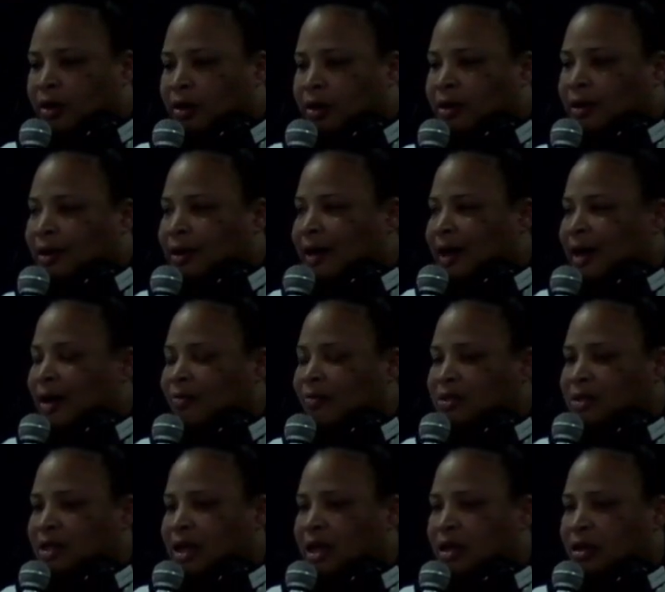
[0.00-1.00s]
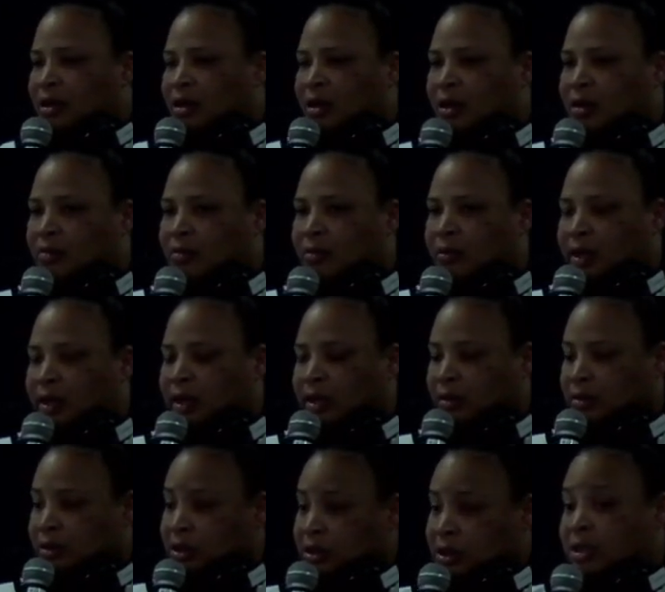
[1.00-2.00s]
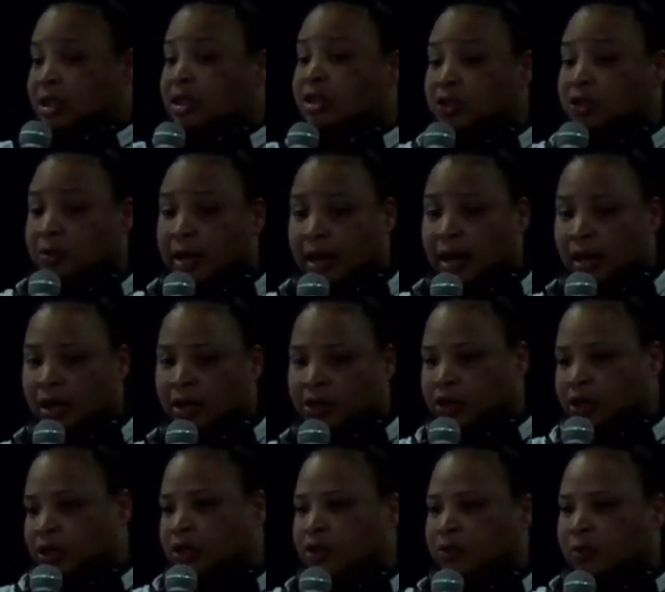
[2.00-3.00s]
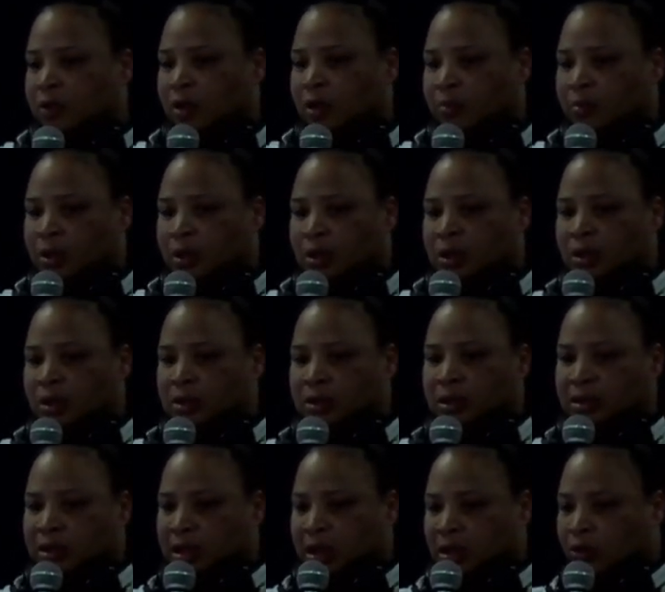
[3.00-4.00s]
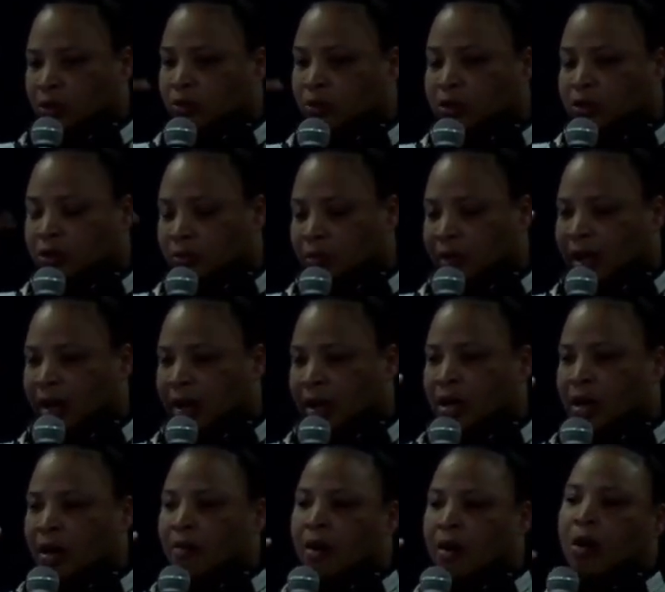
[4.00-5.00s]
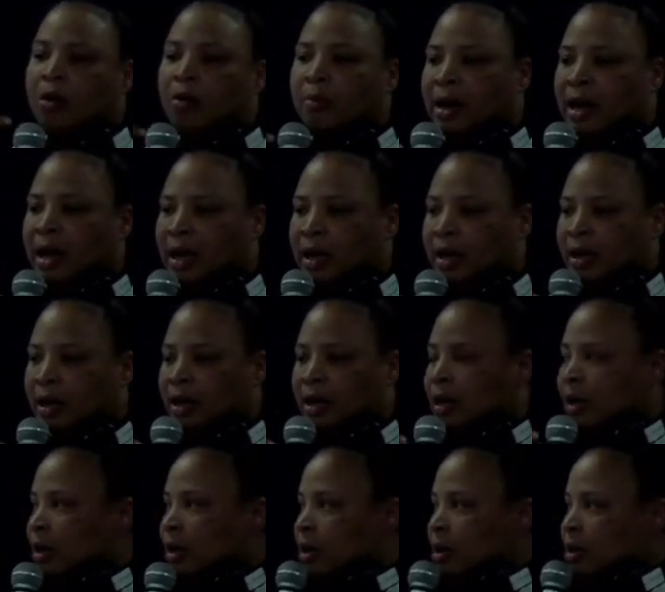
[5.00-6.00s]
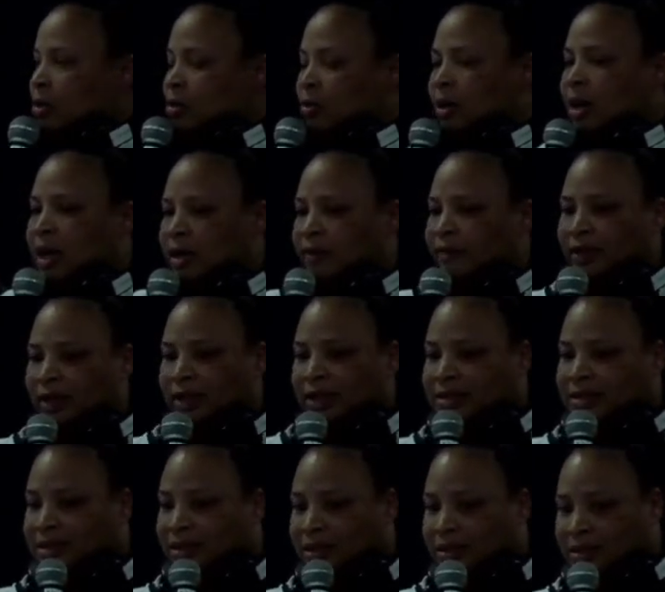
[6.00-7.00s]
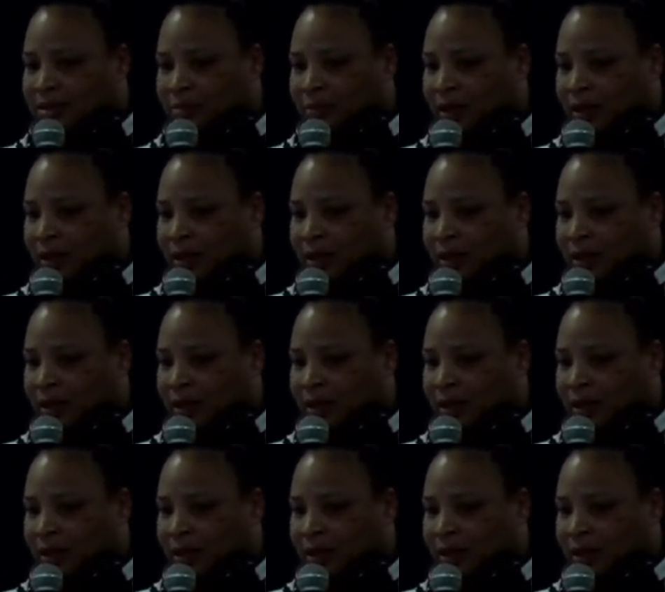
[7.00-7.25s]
God was like, you know, he'll sit you down and shut you up because he say, you too loud in your own mind. You're not even listening to me.